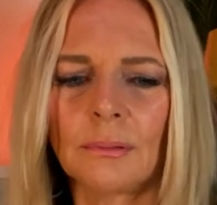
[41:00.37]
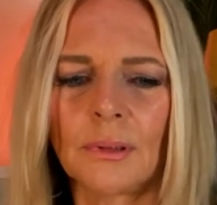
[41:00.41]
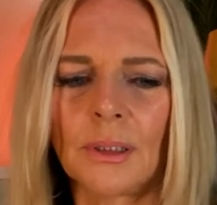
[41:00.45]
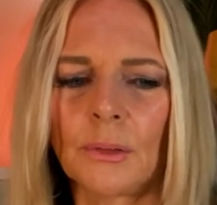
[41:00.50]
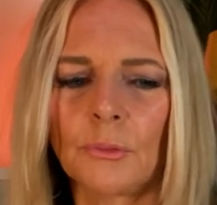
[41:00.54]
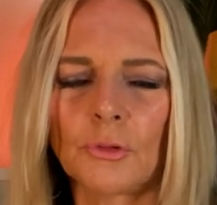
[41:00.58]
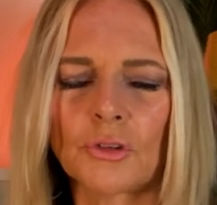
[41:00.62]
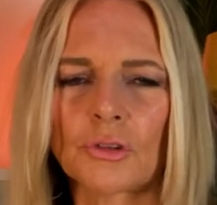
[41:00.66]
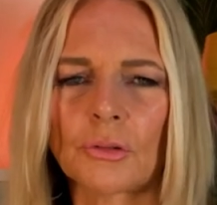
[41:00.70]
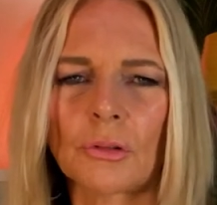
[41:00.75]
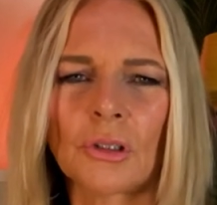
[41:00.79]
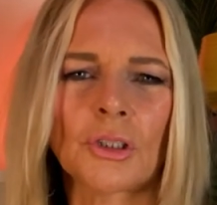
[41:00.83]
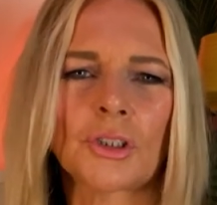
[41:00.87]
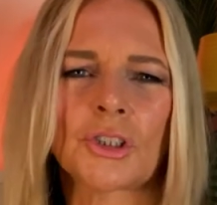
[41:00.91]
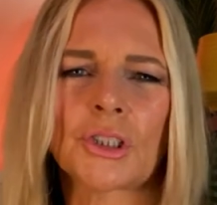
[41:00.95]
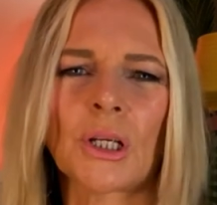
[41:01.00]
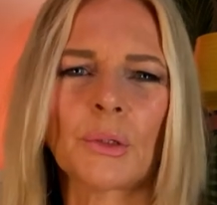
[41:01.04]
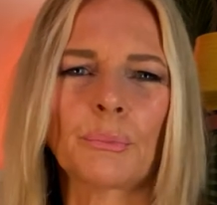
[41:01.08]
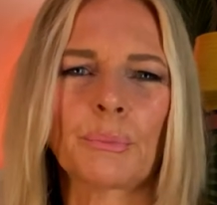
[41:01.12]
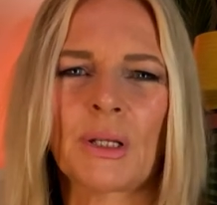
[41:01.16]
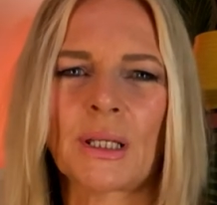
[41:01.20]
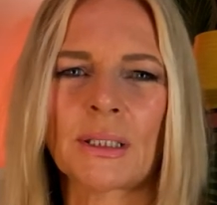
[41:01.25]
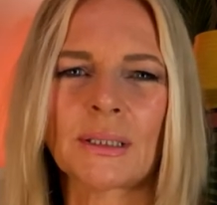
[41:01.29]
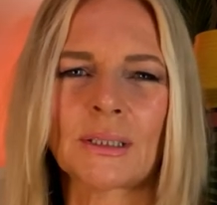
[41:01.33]
he was, because she
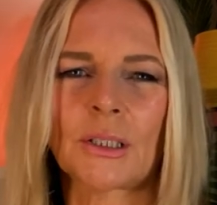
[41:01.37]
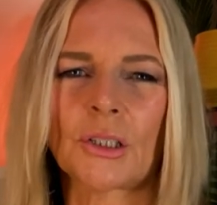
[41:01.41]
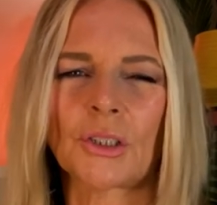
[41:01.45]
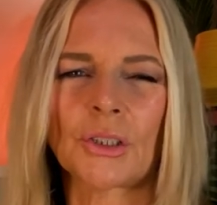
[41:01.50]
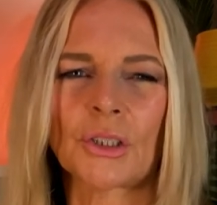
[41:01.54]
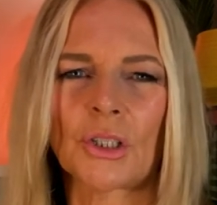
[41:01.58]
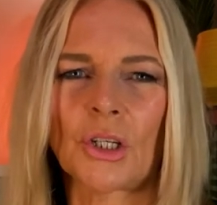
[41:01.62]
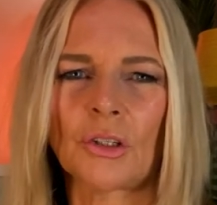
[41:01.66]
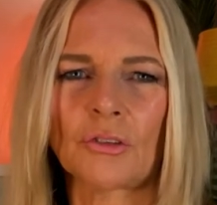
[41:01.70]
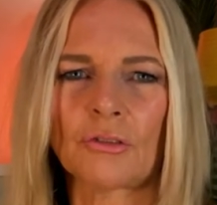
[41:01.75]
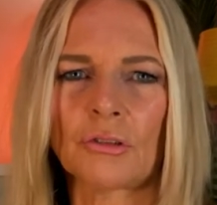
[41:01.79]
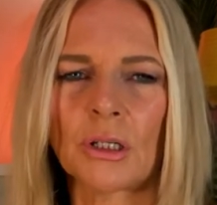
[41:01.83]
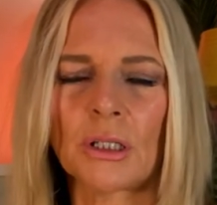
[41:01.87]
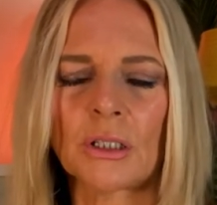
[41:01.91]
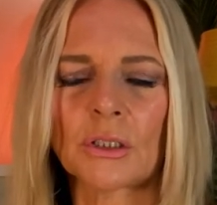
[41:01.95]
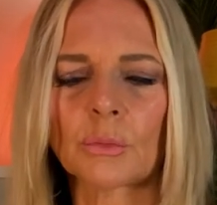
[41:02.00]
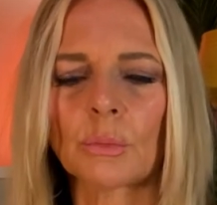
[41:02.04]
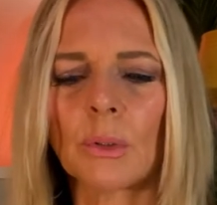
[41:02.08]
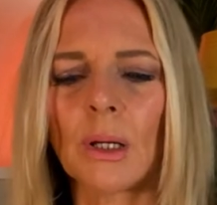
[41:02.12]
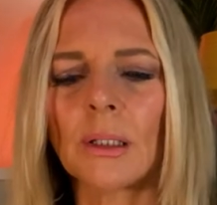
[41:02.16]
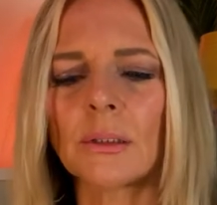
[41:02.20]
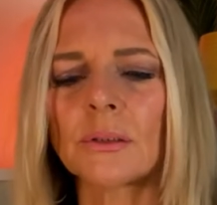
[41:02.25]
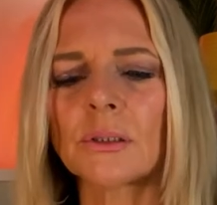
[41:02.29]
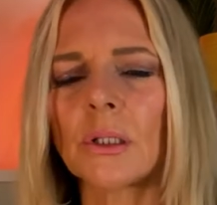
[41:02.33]
had plastic surgery as
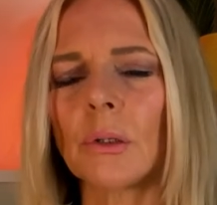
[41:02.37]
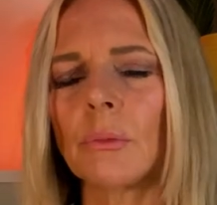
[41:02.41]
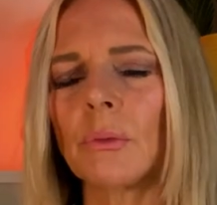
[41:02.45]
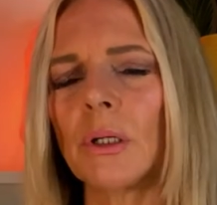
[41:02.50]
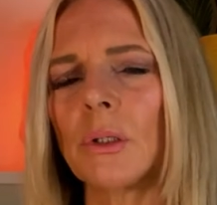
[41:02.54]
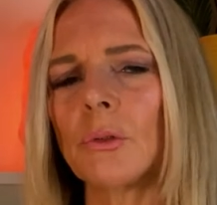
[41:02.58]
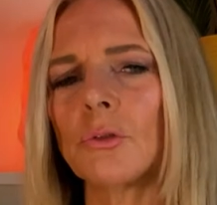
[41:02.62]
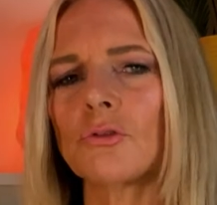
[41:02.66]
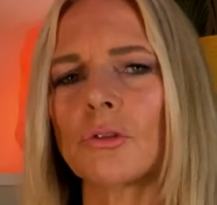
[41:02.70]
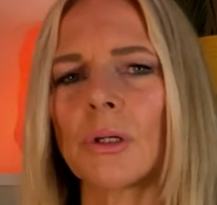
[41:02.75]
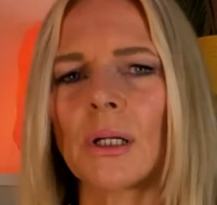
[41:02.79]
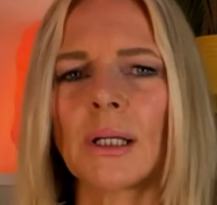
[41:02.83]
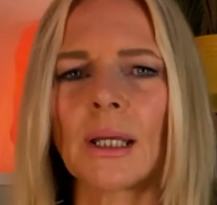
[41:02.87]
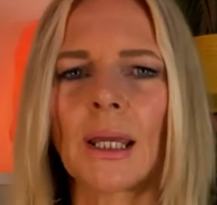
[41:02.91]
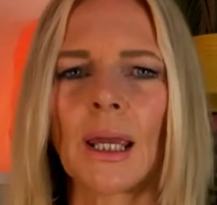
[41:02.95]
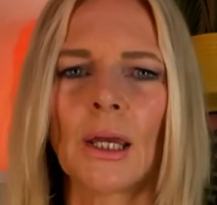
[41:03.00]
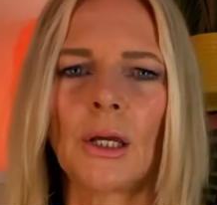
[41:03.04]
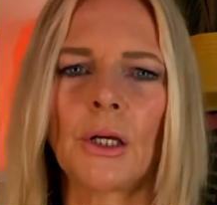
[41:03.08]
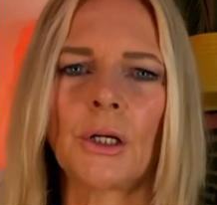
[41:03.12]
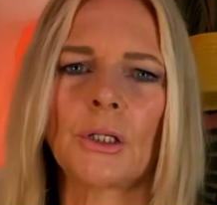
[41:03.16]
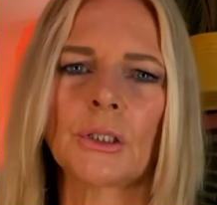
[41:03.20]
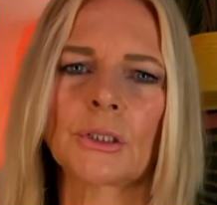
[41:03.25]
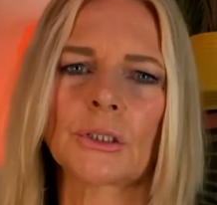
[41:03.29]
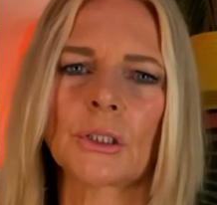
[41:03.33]
well, so he was trying to get
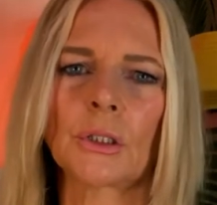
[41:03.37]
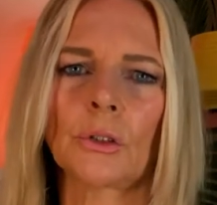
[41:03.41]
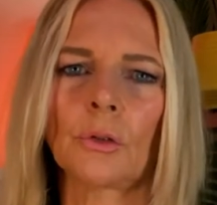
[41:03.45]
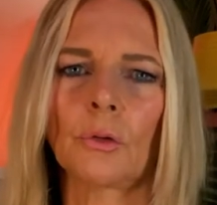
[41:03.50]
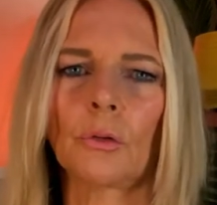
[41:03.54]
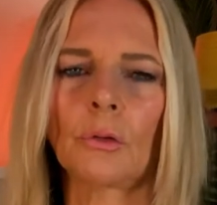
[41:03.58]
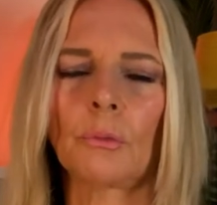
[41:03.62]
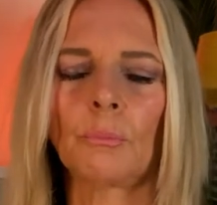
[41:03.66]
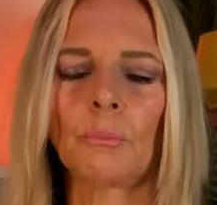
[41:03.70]
her to look